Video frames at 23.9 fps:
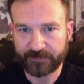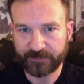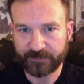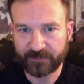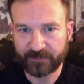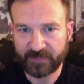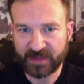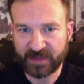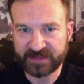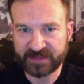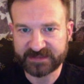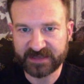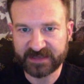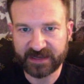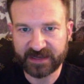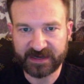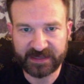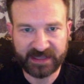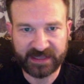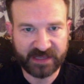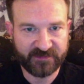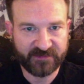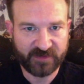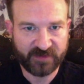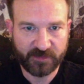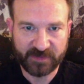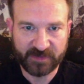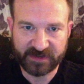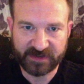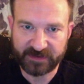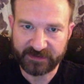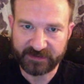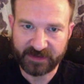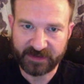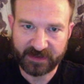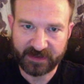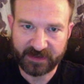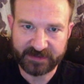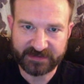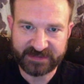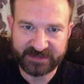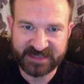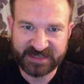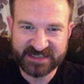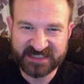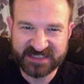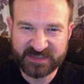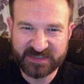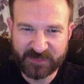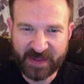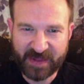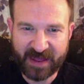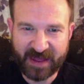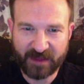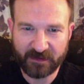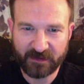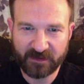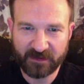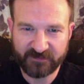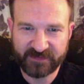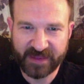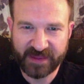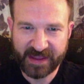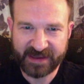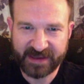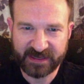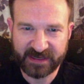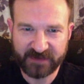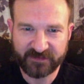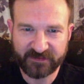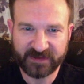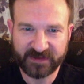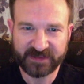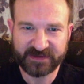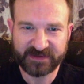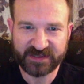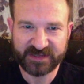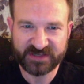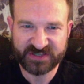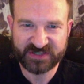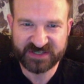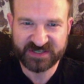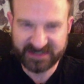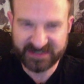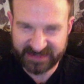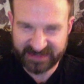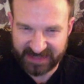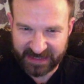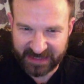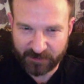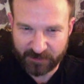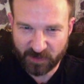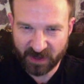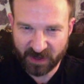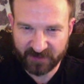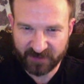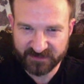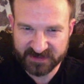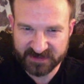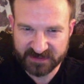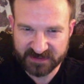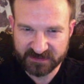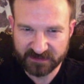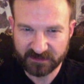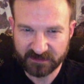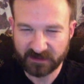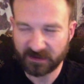It's going to give him a dispel of negative conditions, debuffs.